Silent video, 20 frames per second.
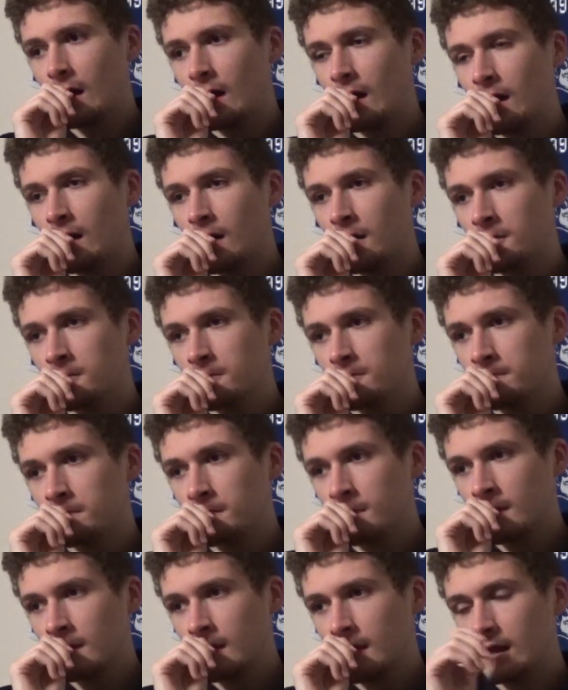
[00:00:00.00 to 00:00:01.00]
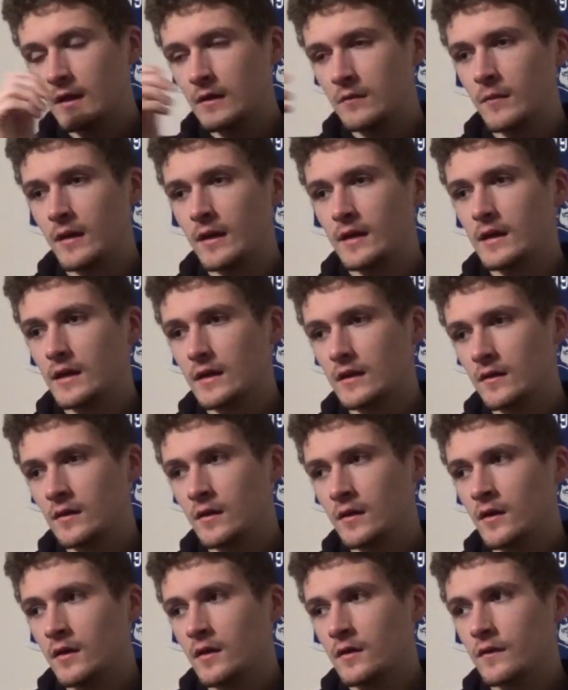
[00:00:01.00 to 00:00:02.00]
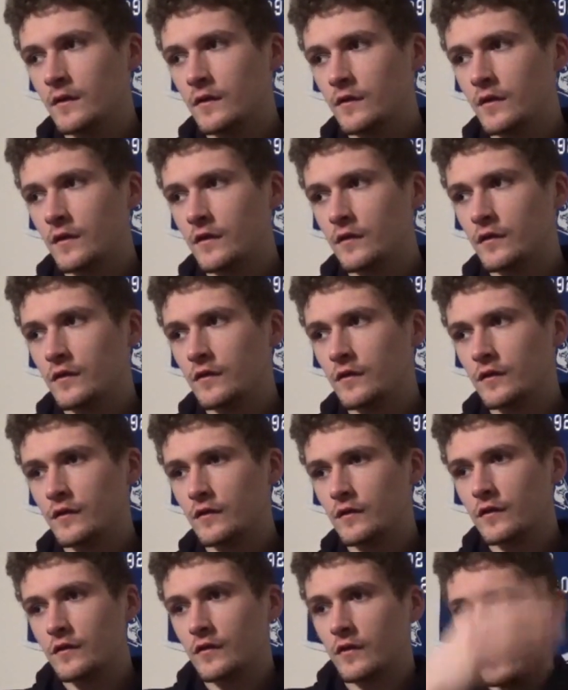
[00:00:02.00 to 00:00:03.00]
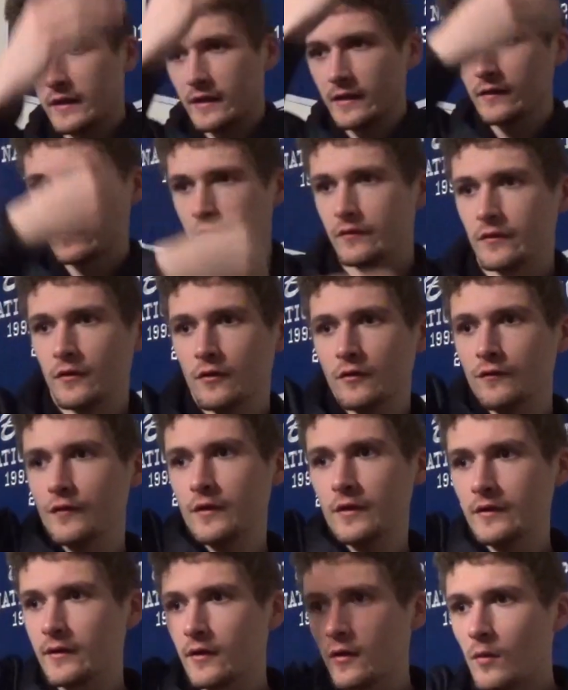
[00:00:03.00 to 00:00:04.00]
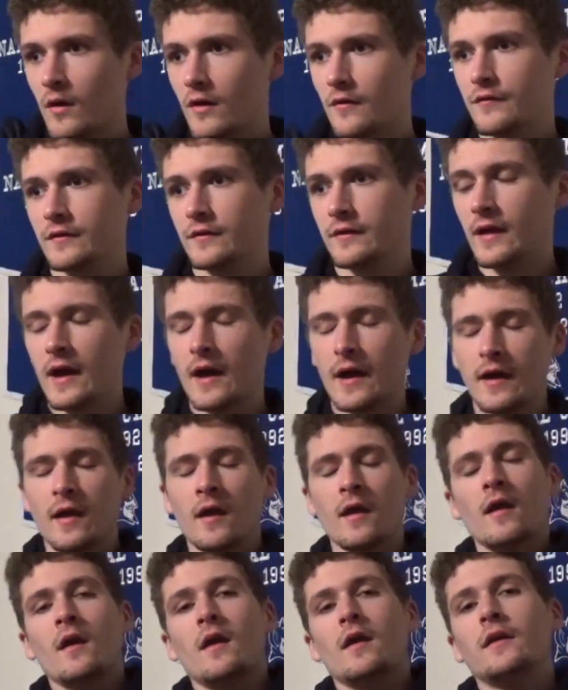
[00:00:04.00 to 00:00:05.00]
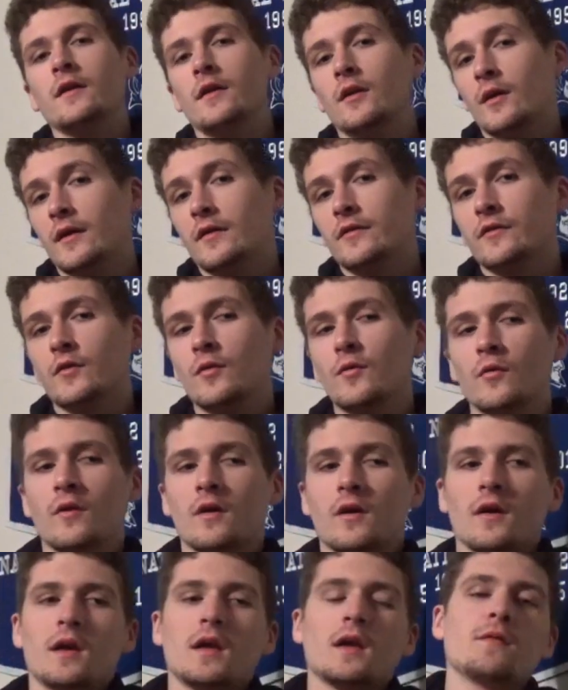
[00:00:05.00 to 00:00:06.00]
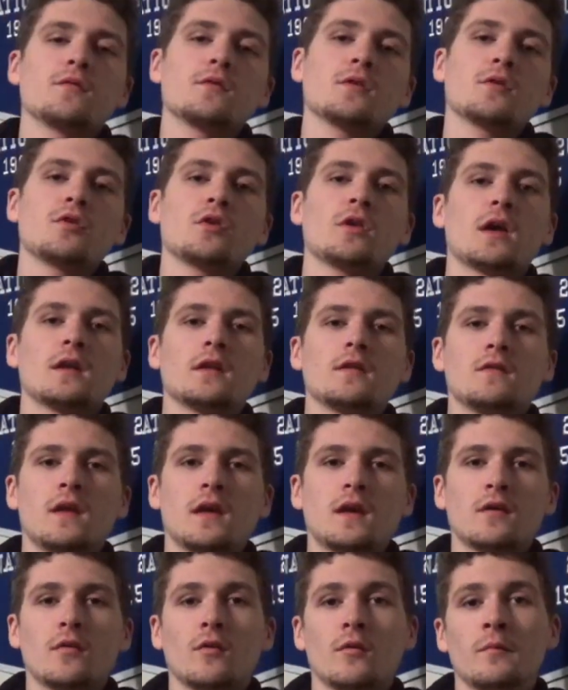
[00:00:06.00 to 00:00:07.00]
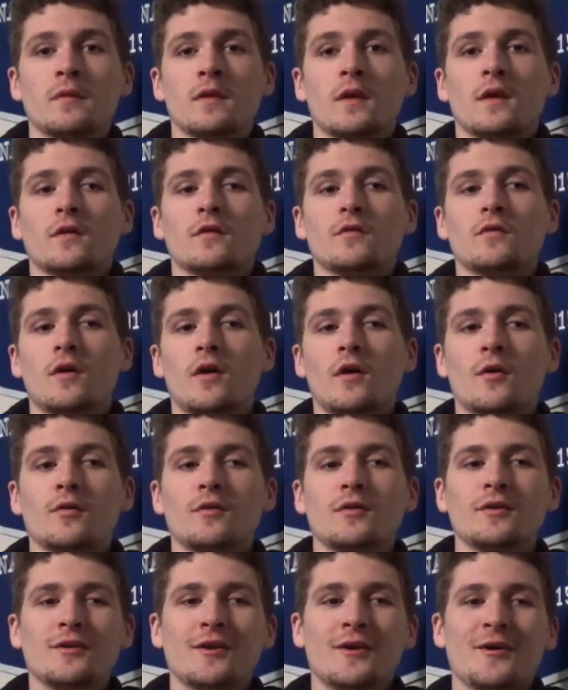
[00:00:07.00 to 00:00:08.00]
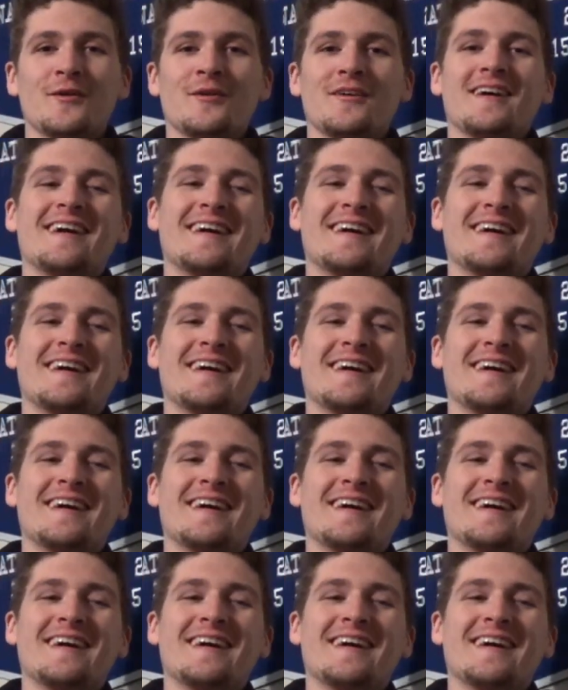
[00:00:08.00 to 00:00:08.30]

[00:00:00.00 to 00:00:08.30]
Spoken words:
in making decisions and just letting his girlfriend go off and die. You know, that's cool, even though she had a tinkle. So, you know,